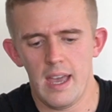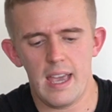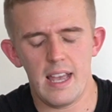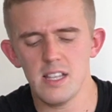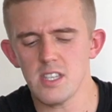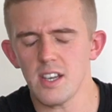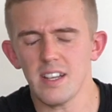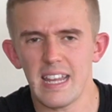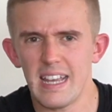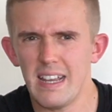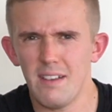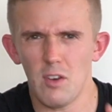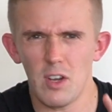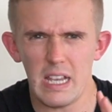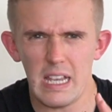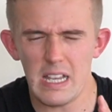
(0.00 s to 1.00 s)
Inside
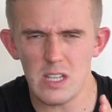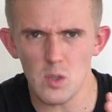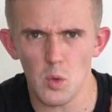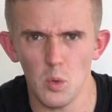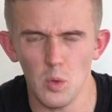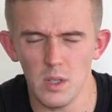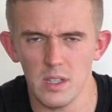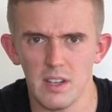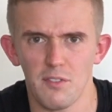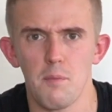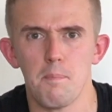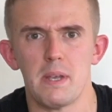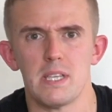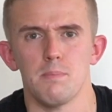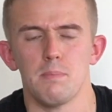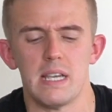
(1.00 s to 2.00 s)
here is all the different
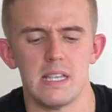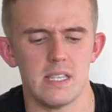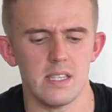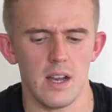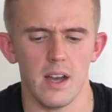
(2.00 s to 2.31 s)
bits and pieces